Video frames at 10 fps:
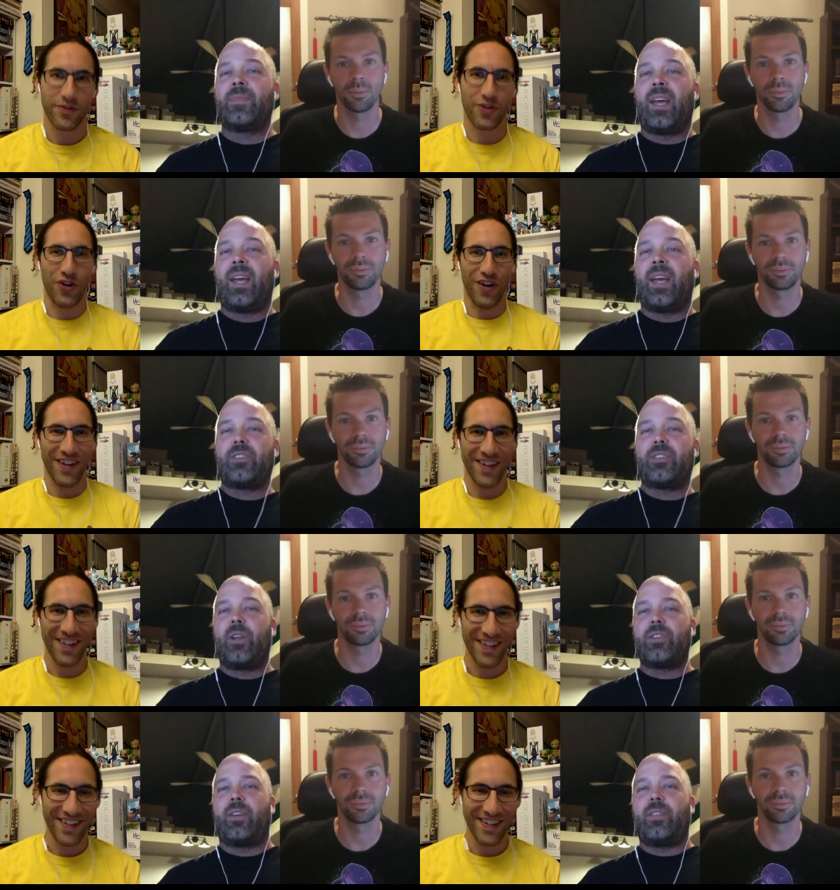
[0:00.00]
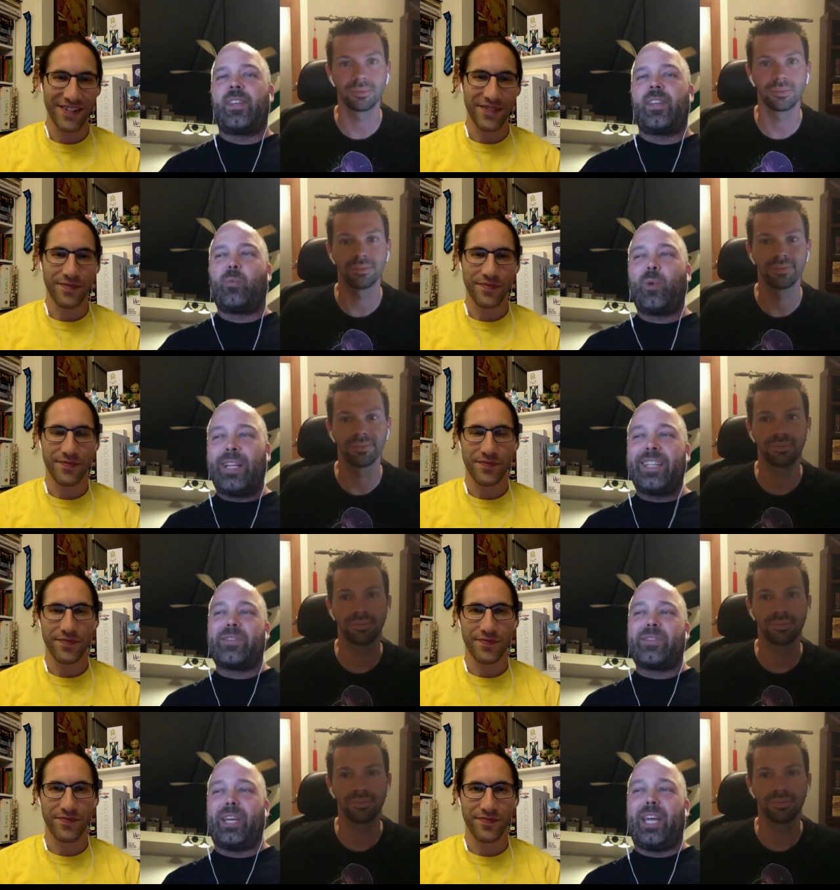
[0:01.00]
Speaker 1: Sure. And so there's a there's a
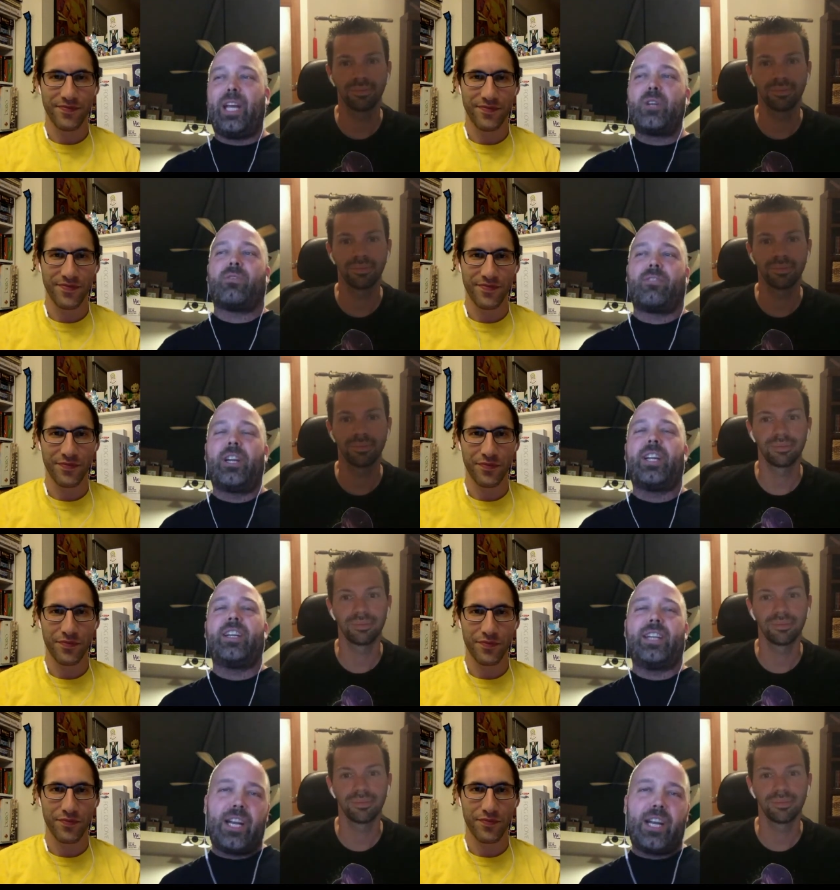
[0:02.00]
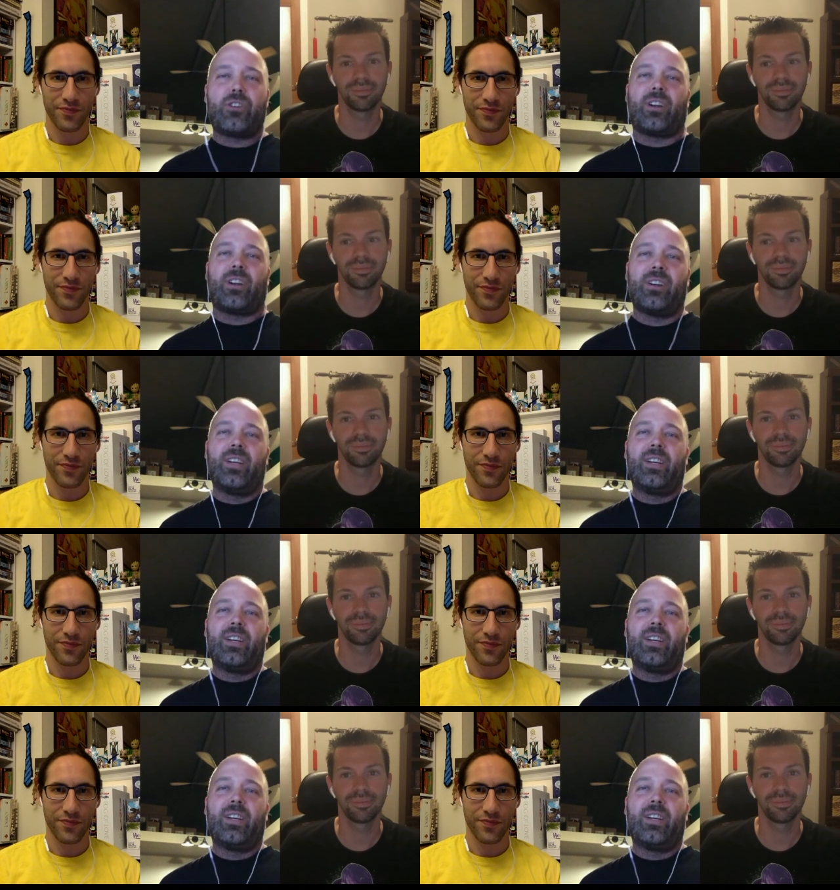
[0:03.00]
relatively introverted nature